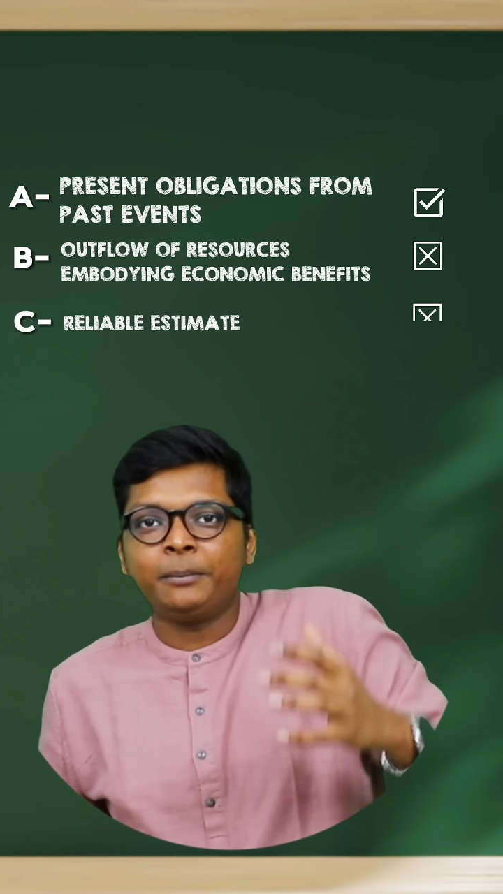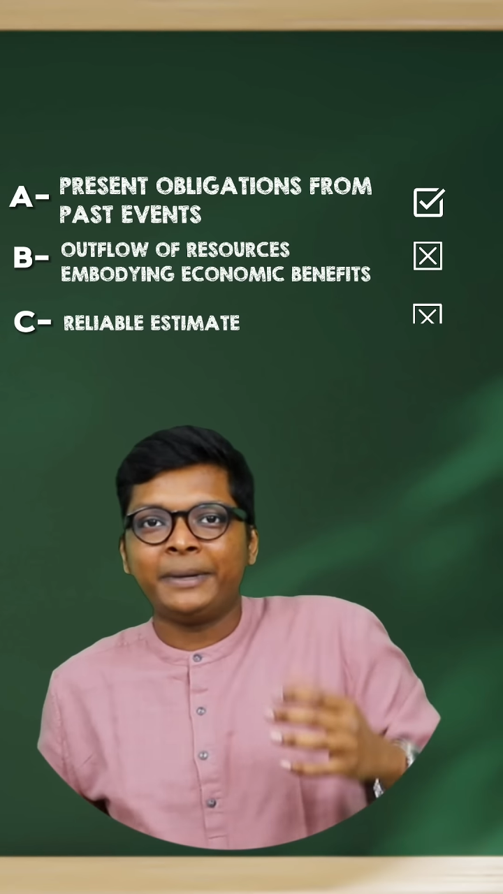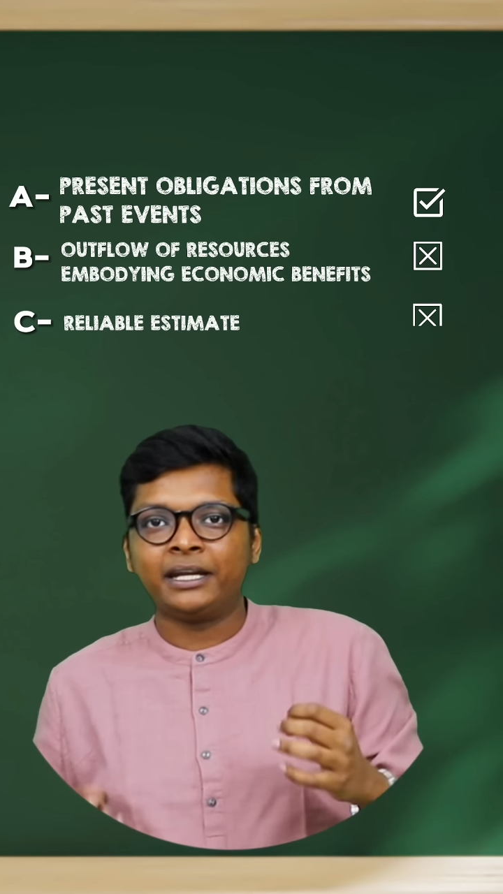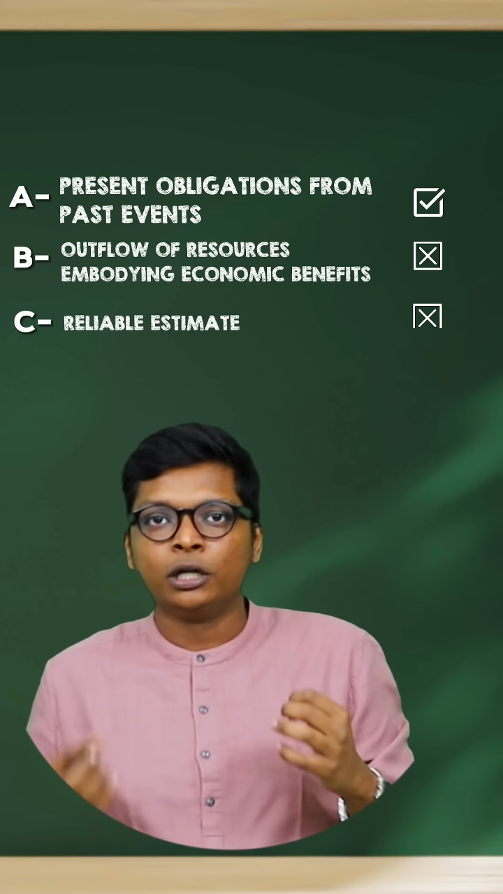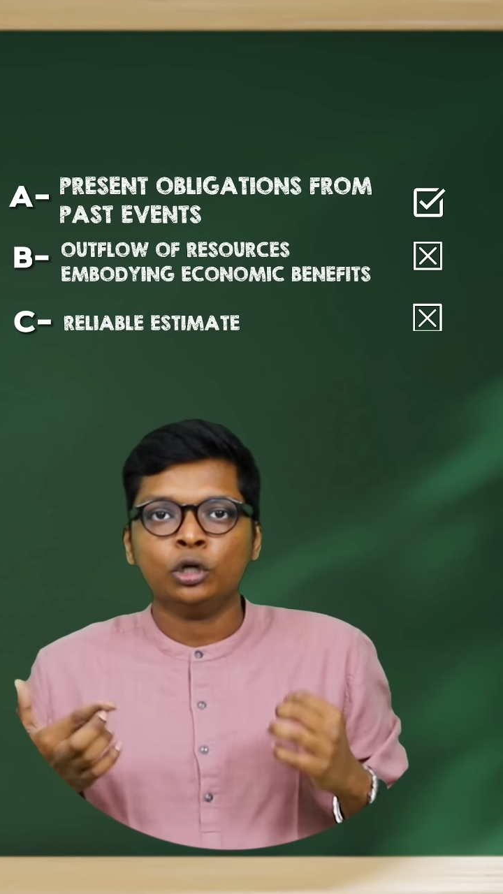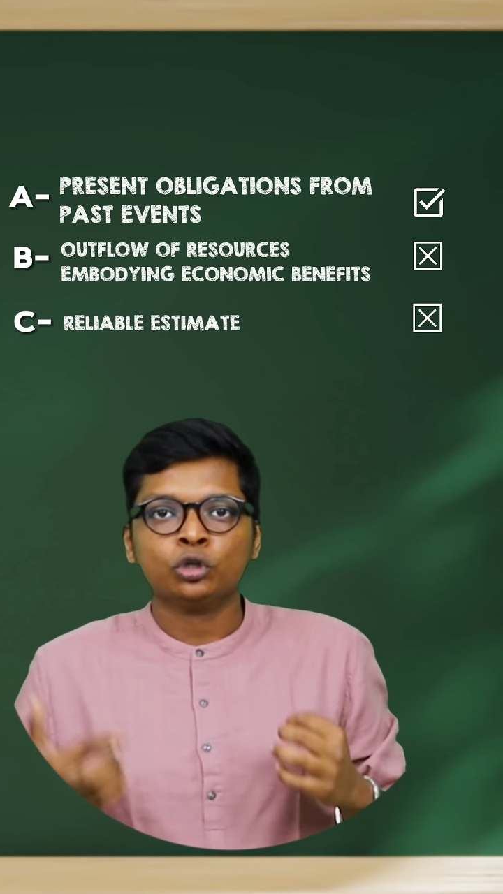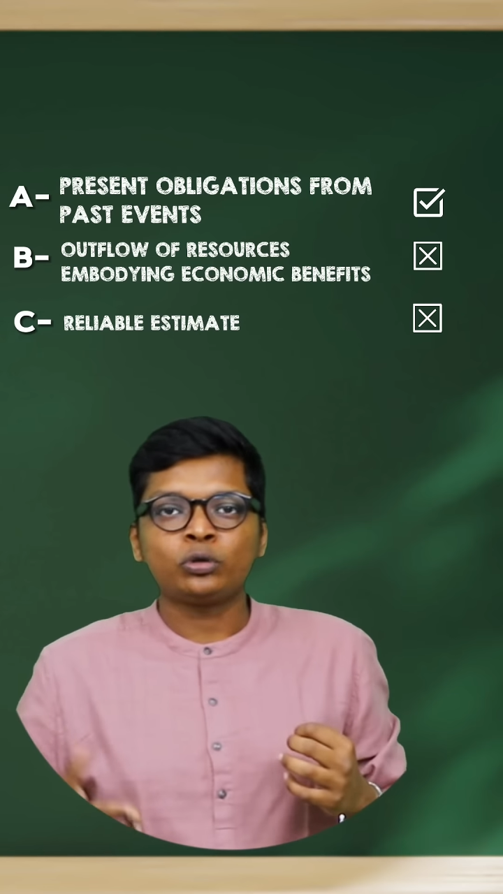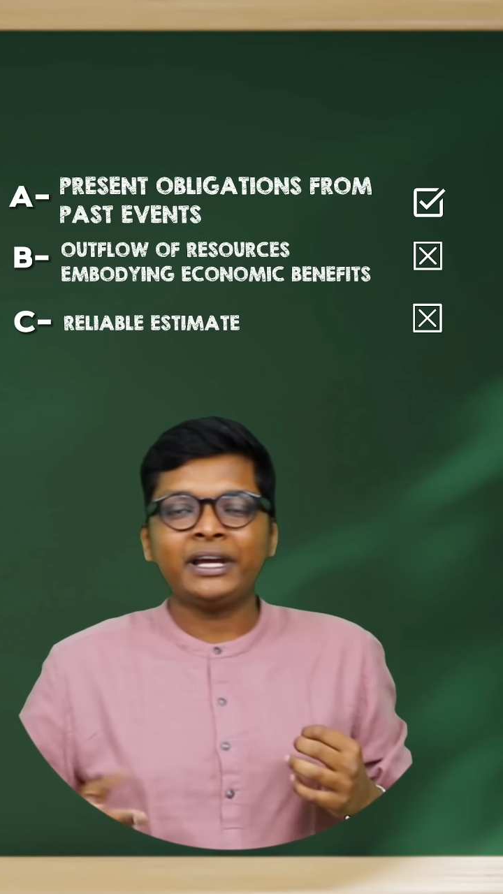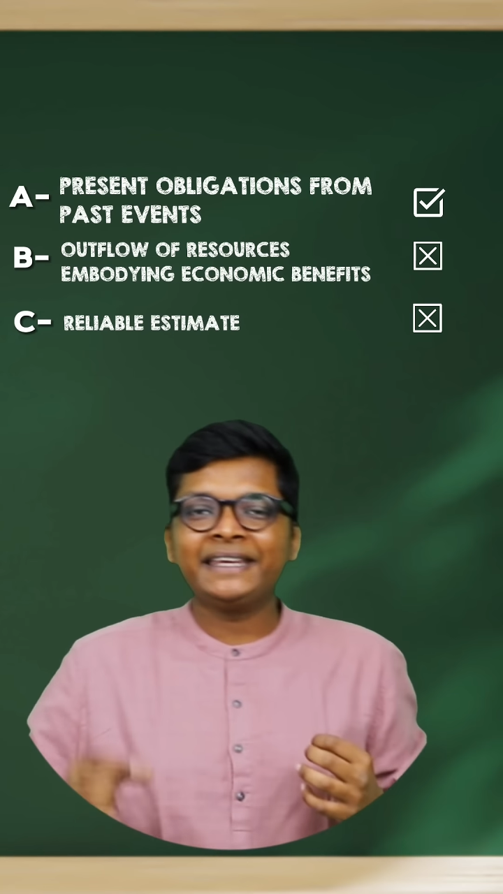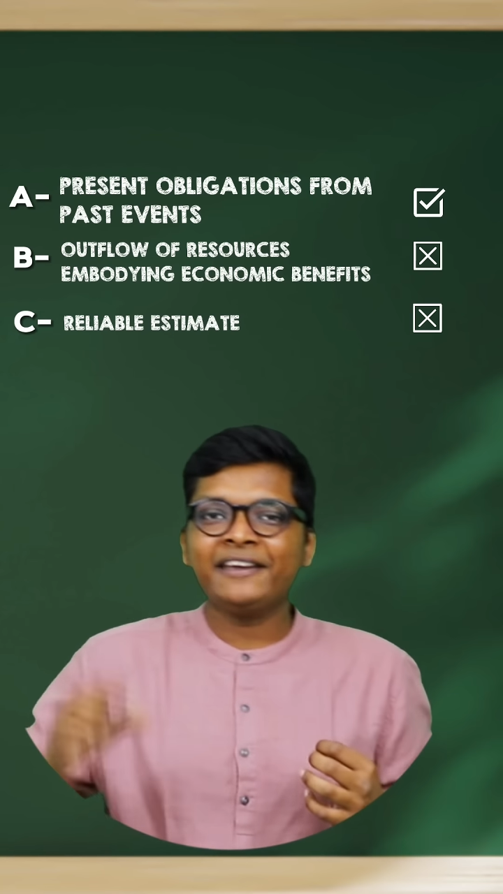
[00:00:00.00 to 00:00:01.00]
be made.
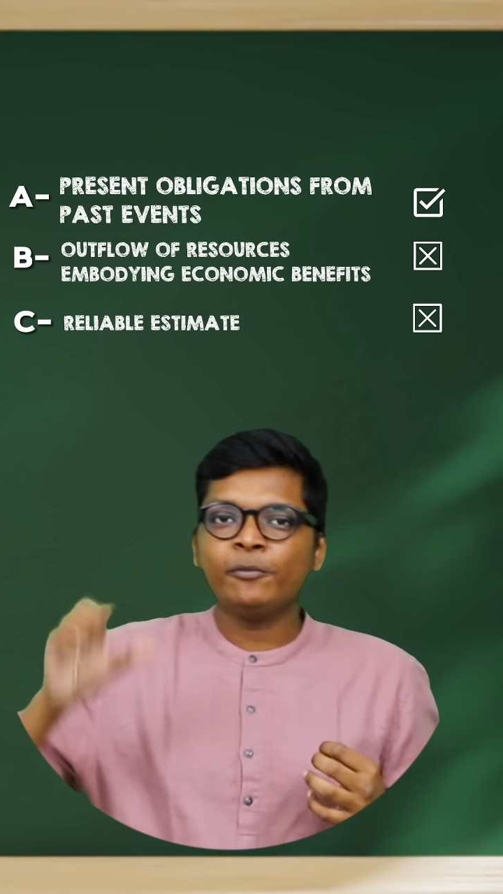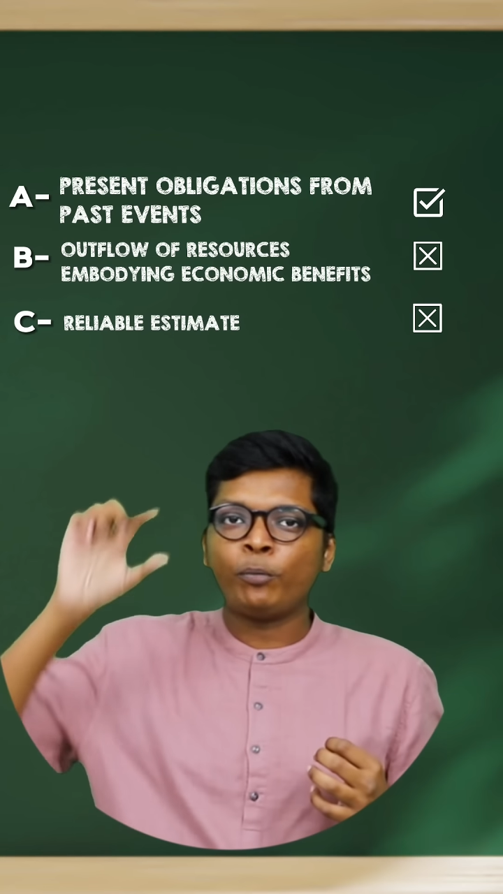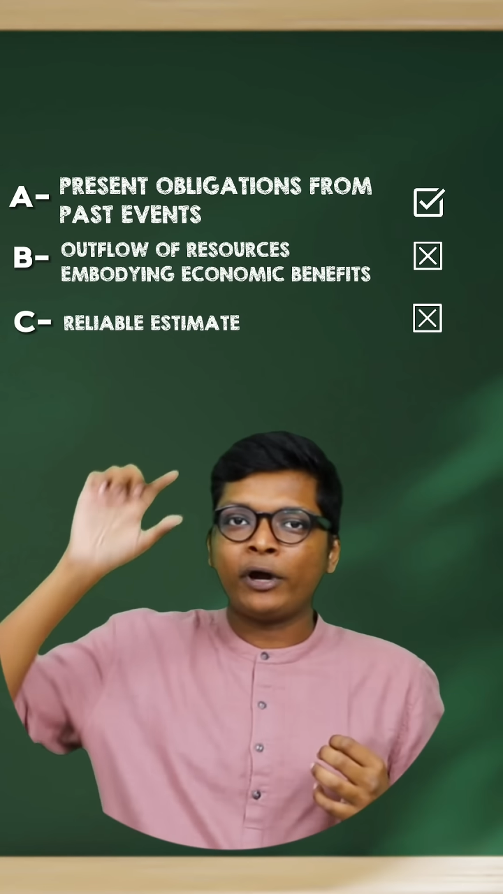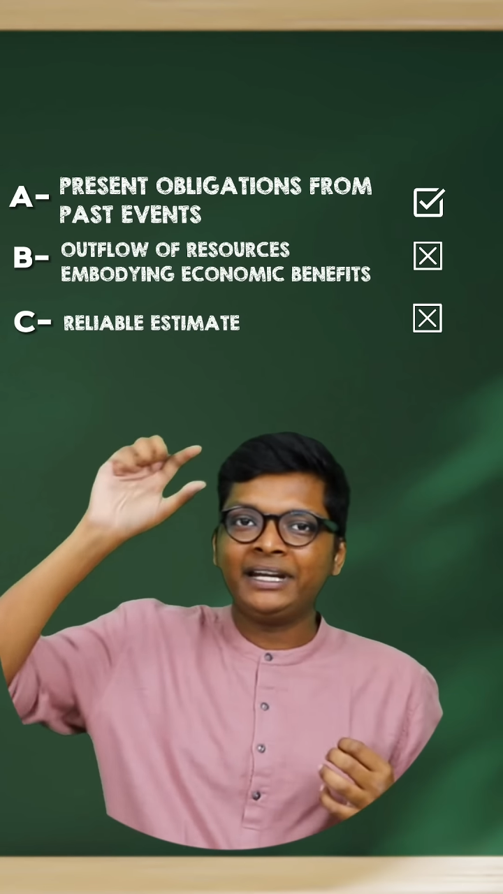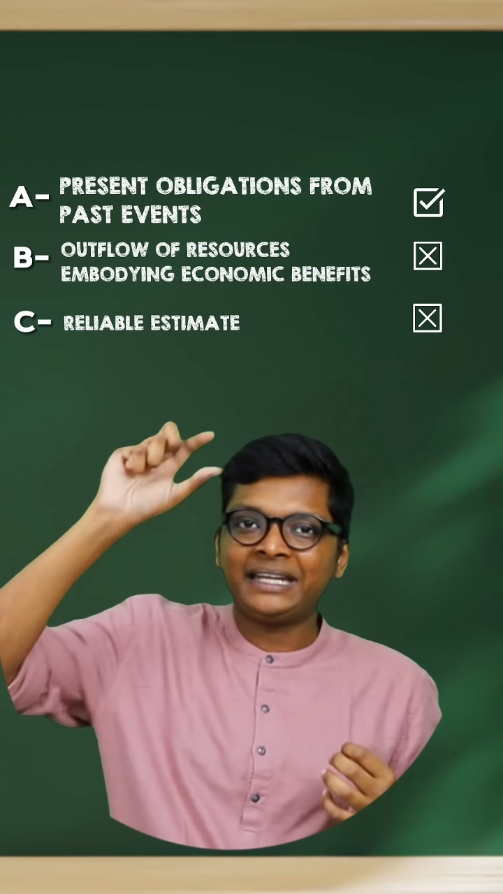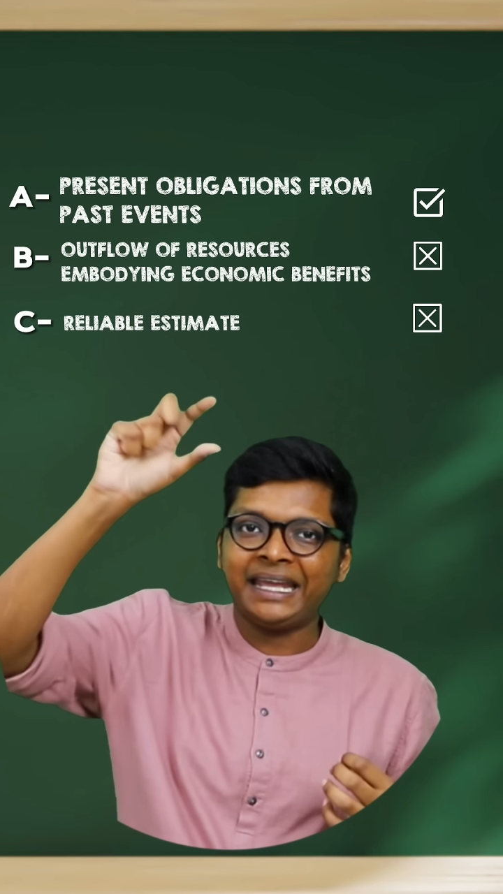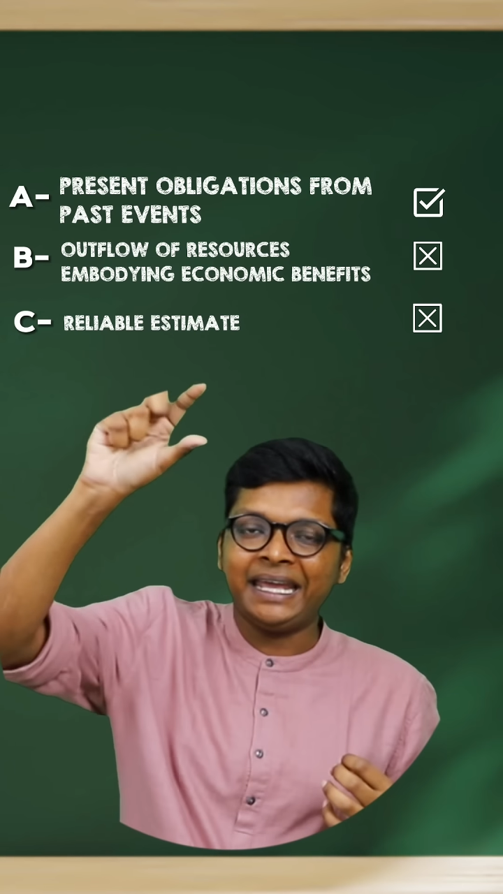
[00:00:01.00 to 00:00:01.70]
So I gave point